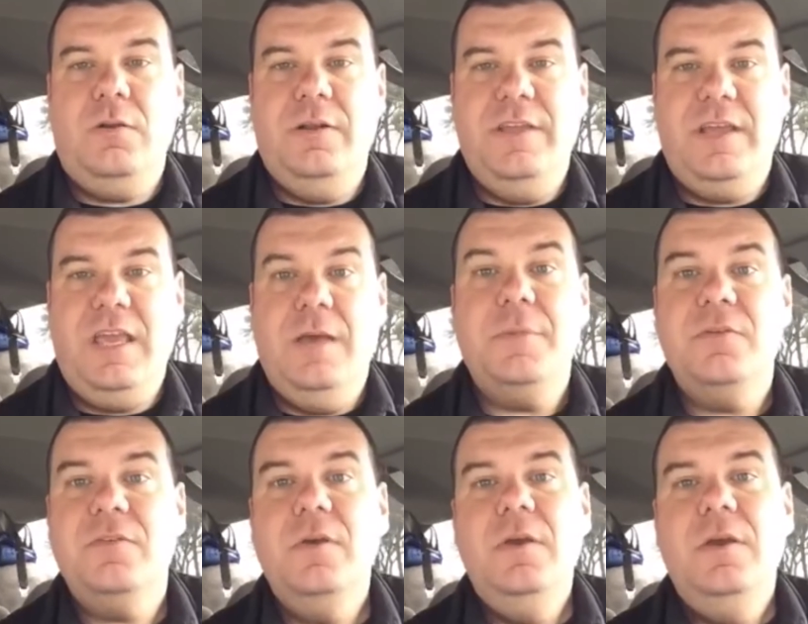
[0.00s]
around that
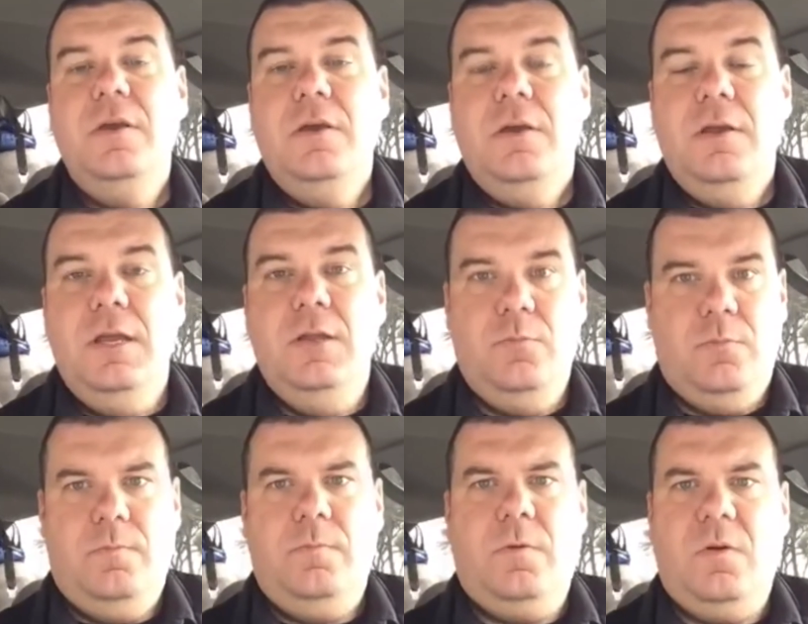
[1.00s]
campus, and
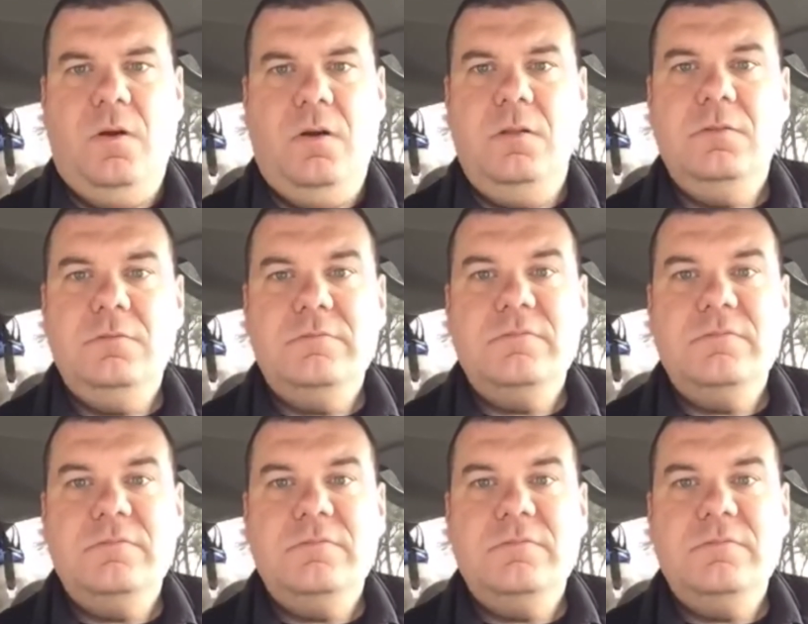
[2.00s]
we're all,